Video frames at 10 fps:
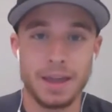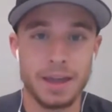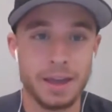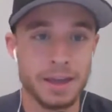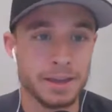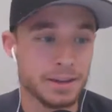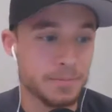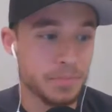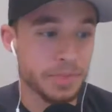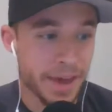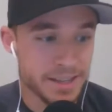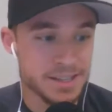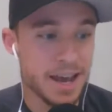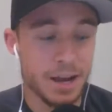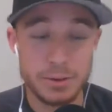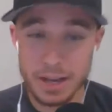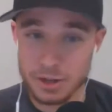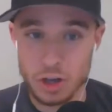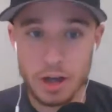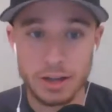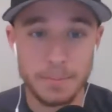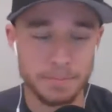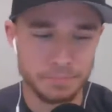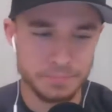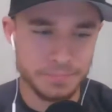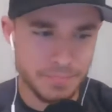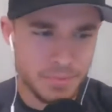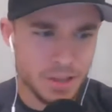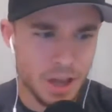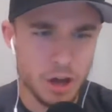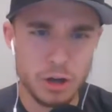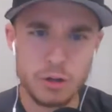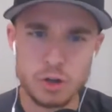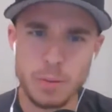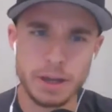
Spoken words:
And last night I was actually on another show.